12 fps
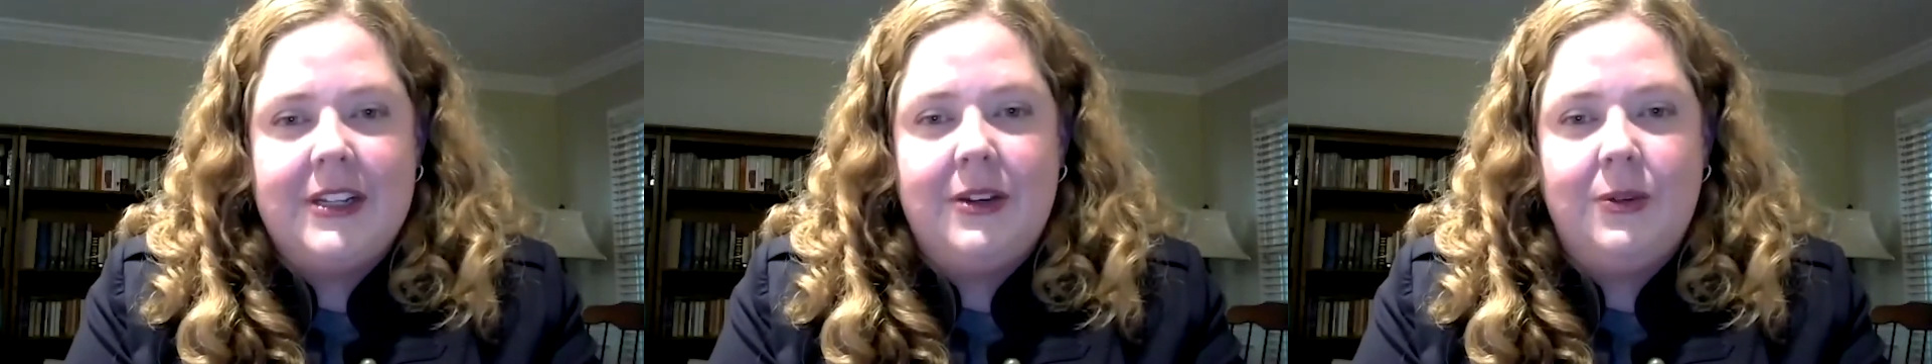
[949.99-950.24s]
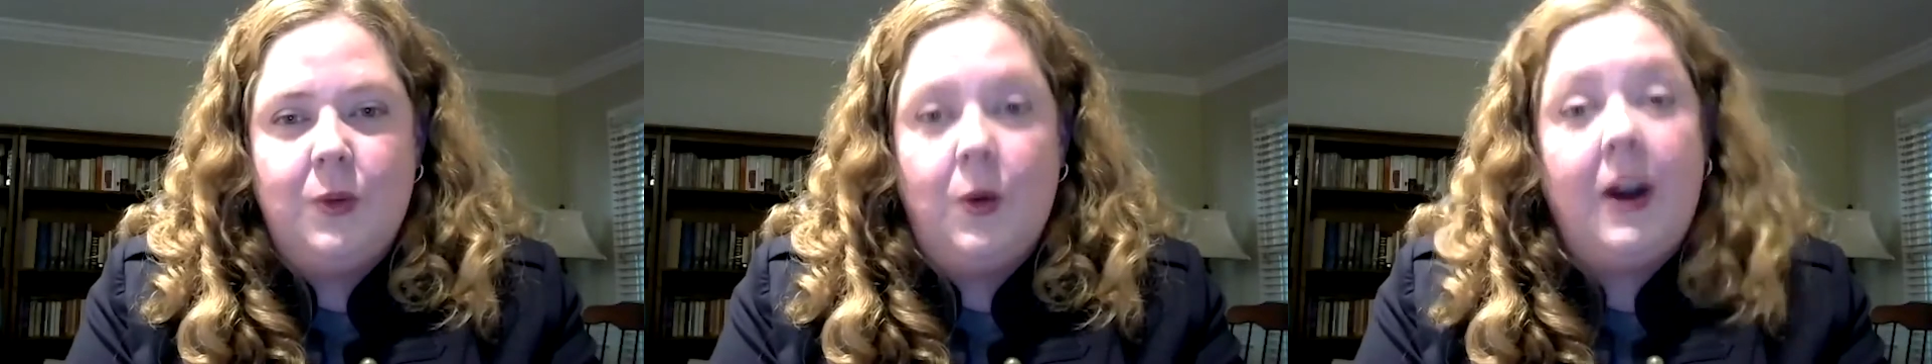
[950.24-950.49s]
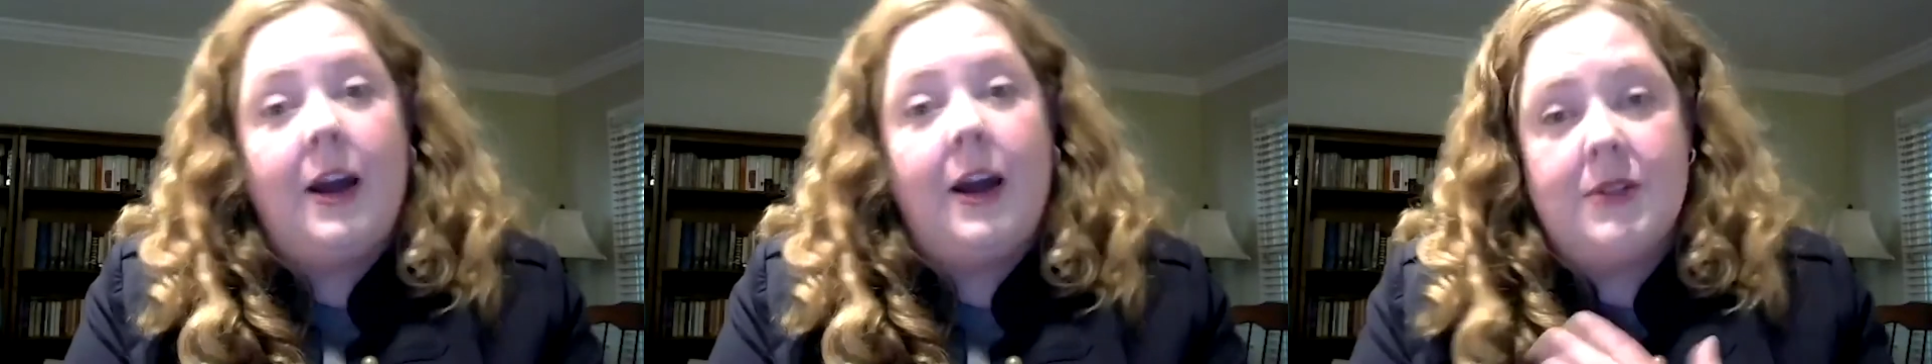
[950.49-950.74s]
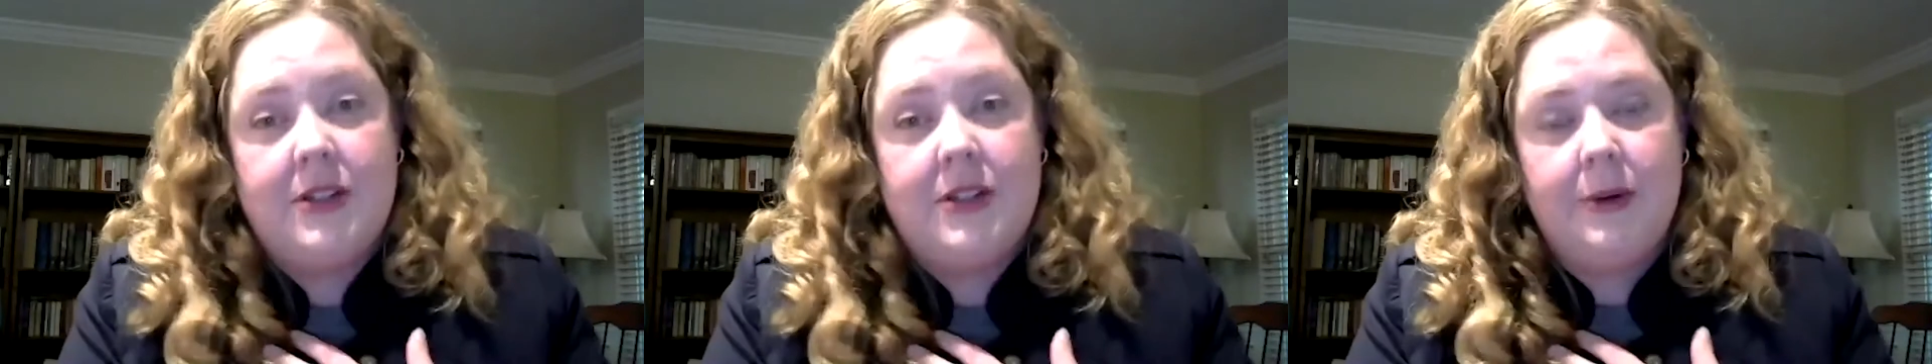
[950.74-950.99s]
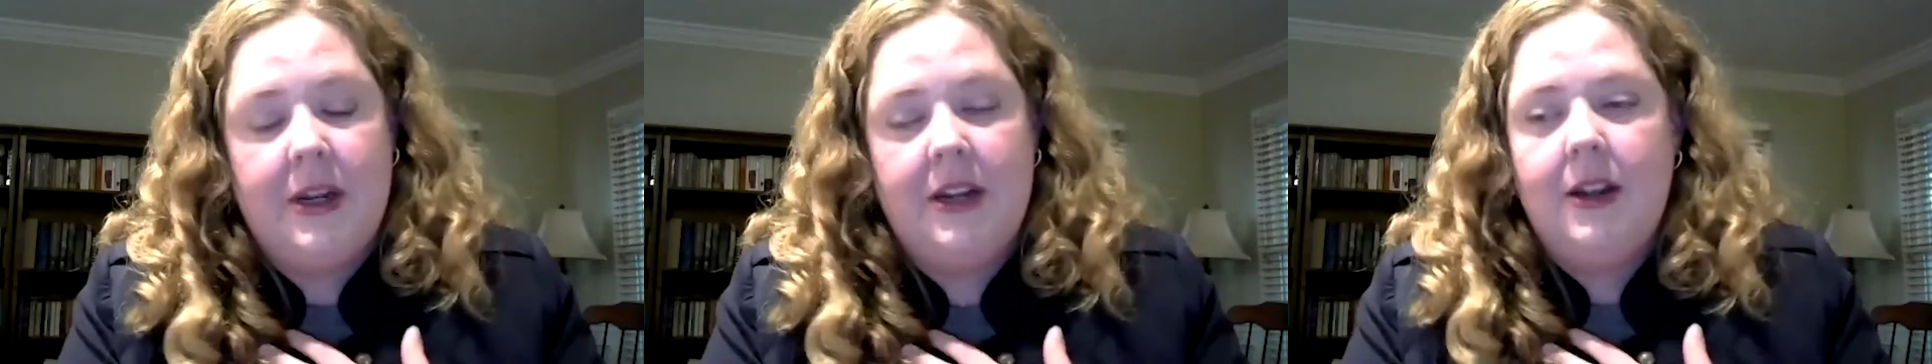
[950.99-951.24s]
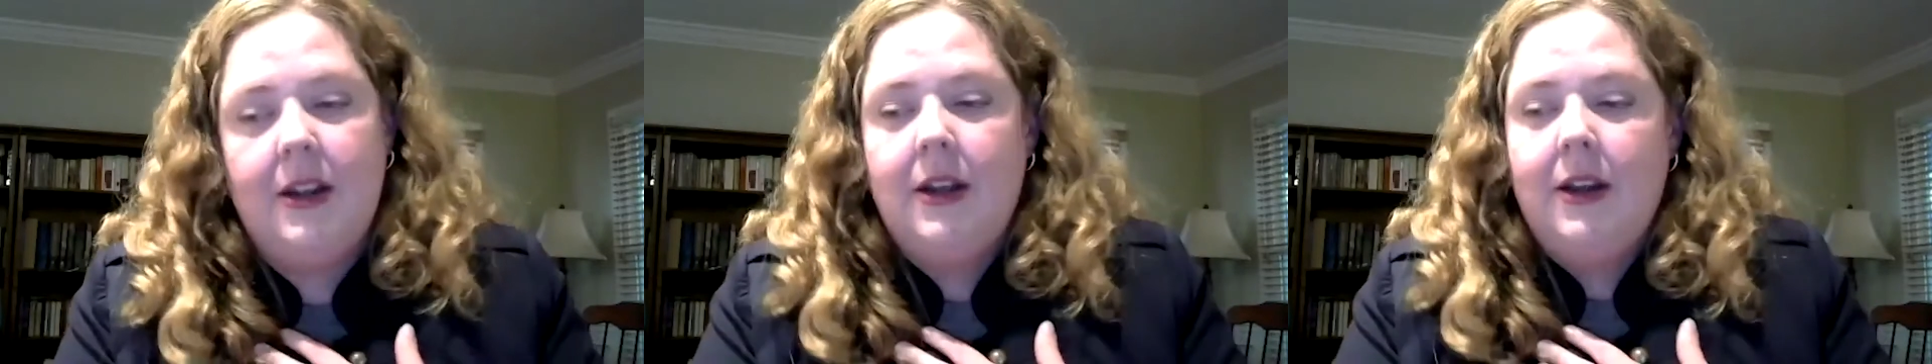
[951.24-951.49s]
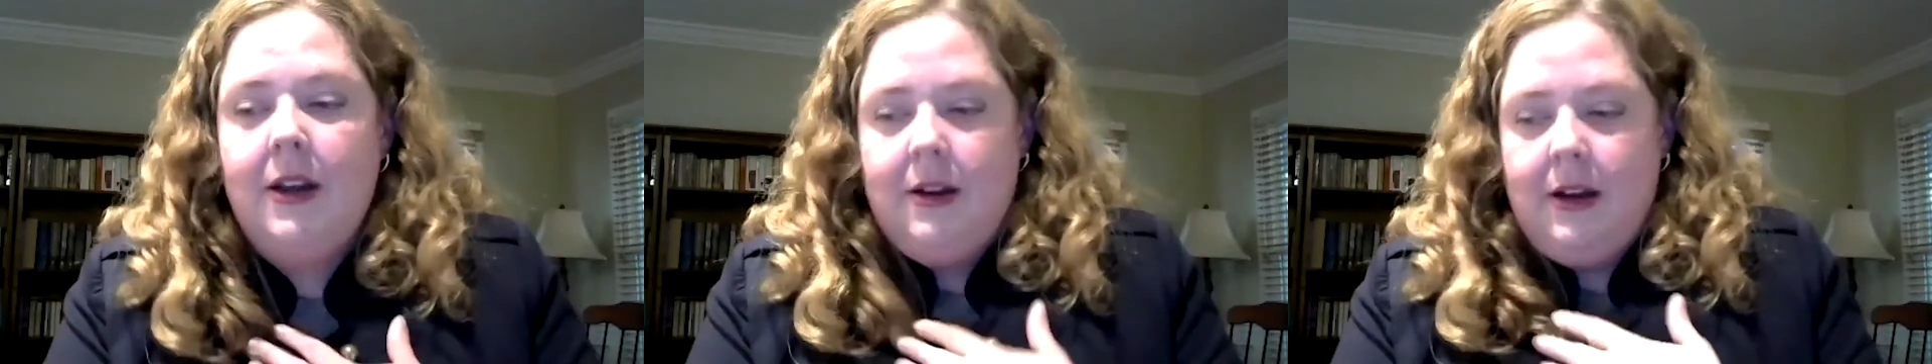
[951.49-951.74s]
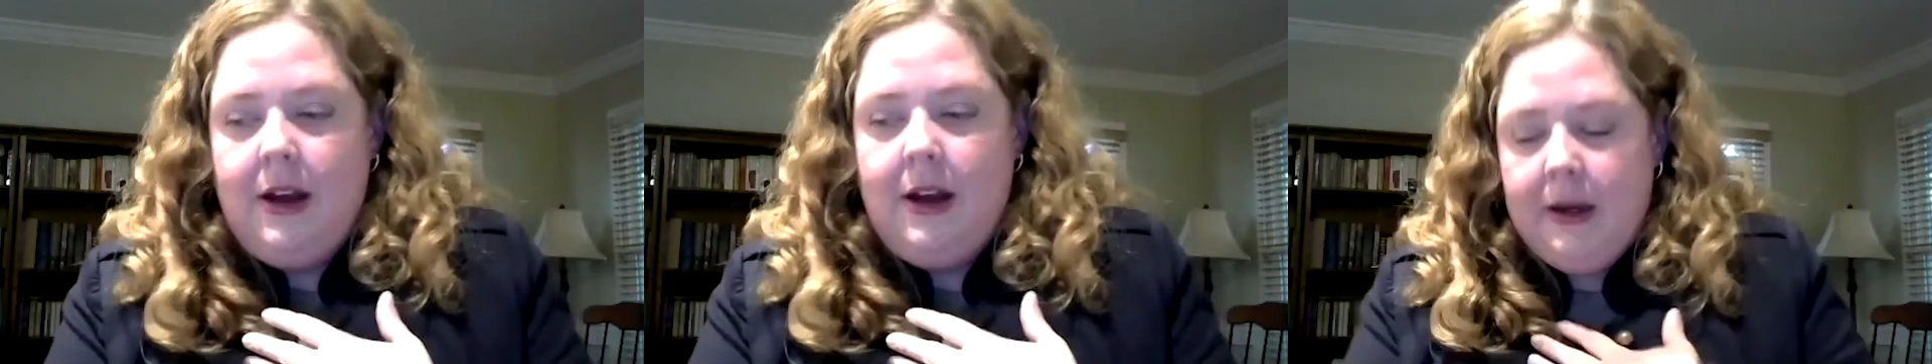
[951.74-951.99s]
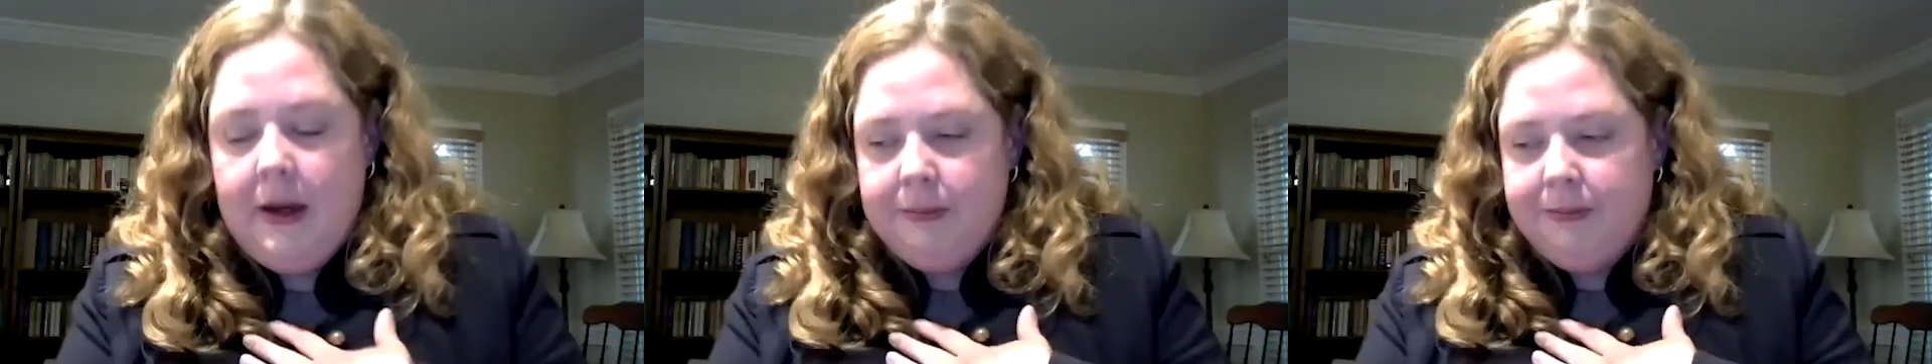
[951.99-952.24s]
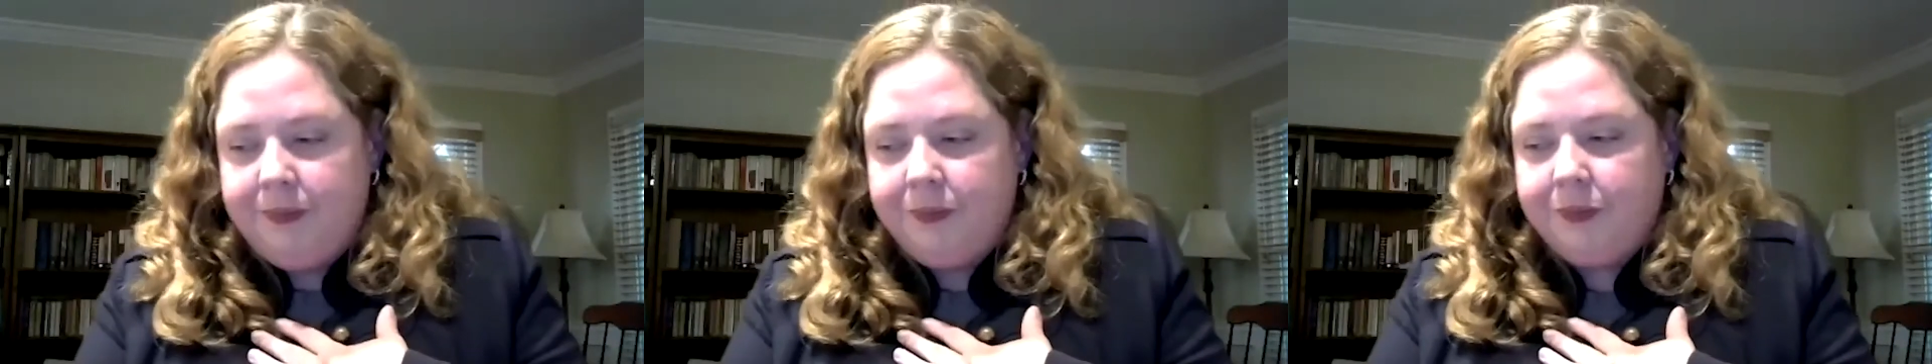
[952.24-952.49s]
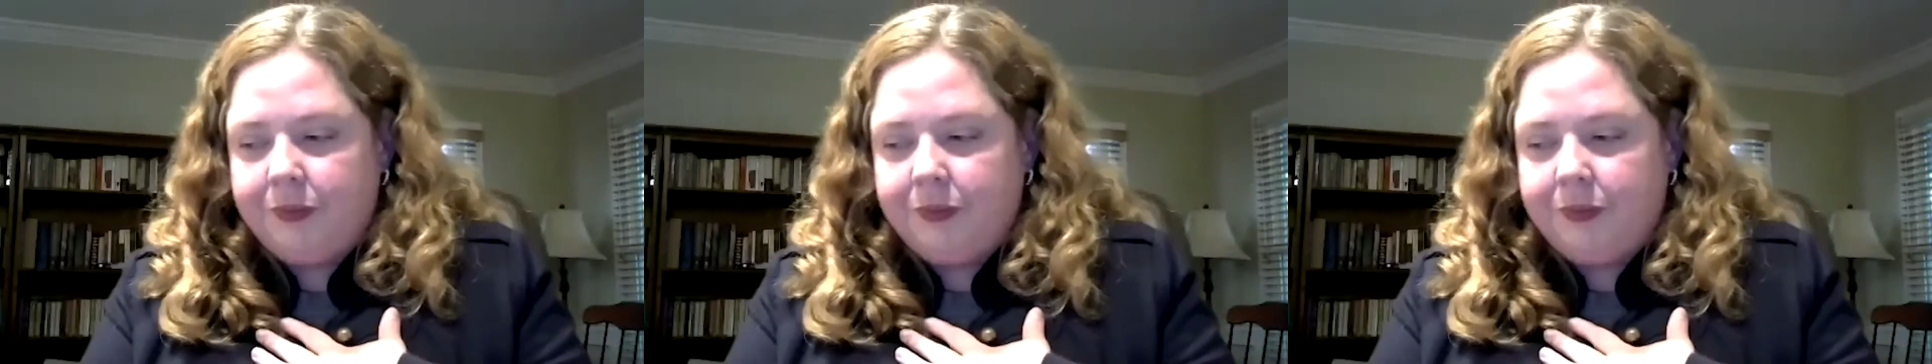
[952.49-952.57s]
in what I was doing. Um,